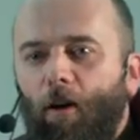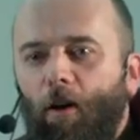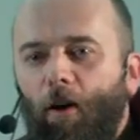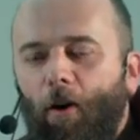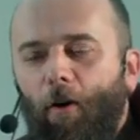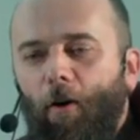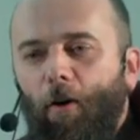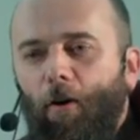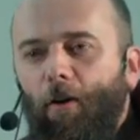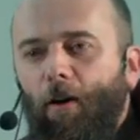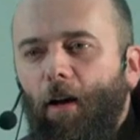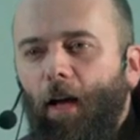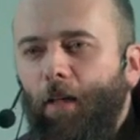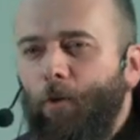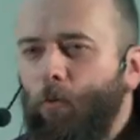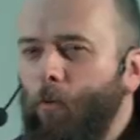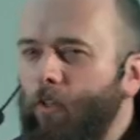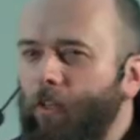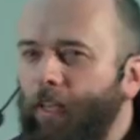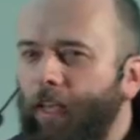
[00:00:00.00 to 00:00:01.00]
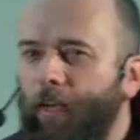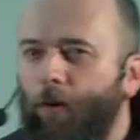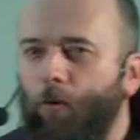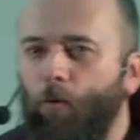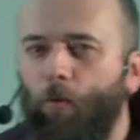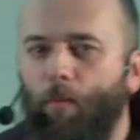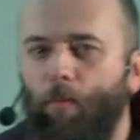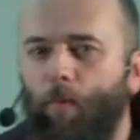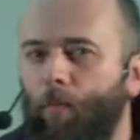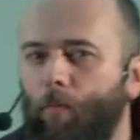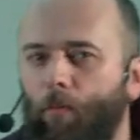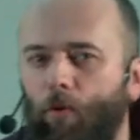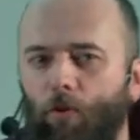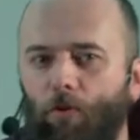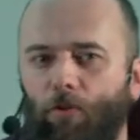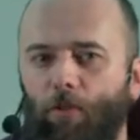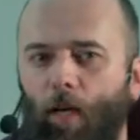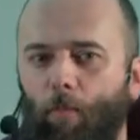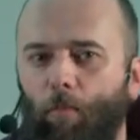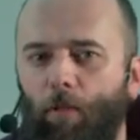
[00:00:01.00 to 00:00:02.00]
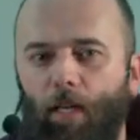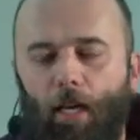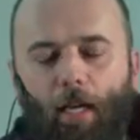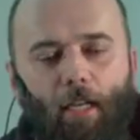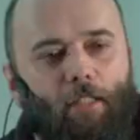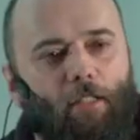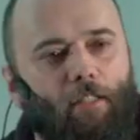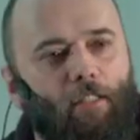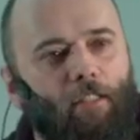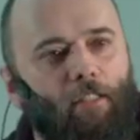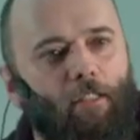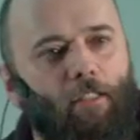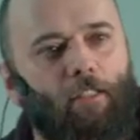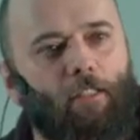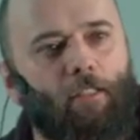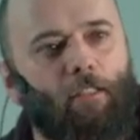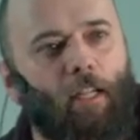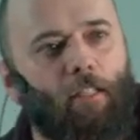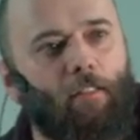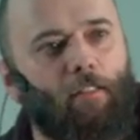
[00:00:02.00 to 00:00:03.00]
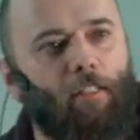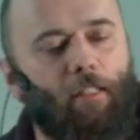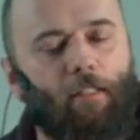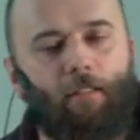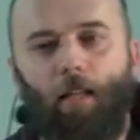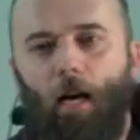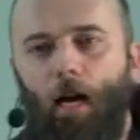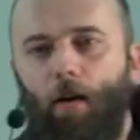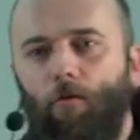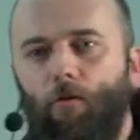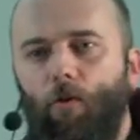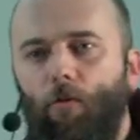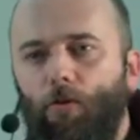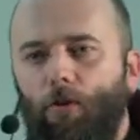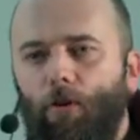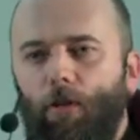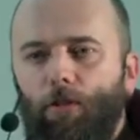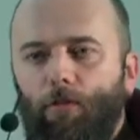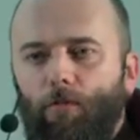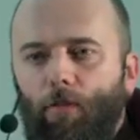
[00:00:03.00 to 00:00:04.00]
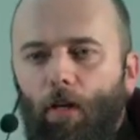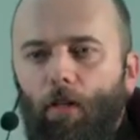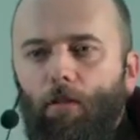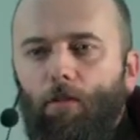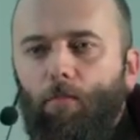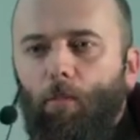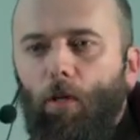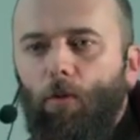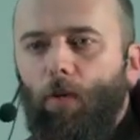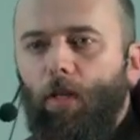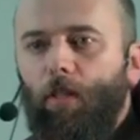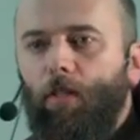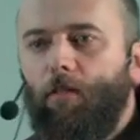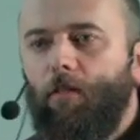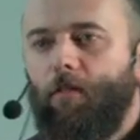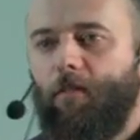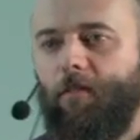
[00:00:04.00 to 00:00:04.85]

Uh, anyone here remembers applications that didn't have configuration files, by the way?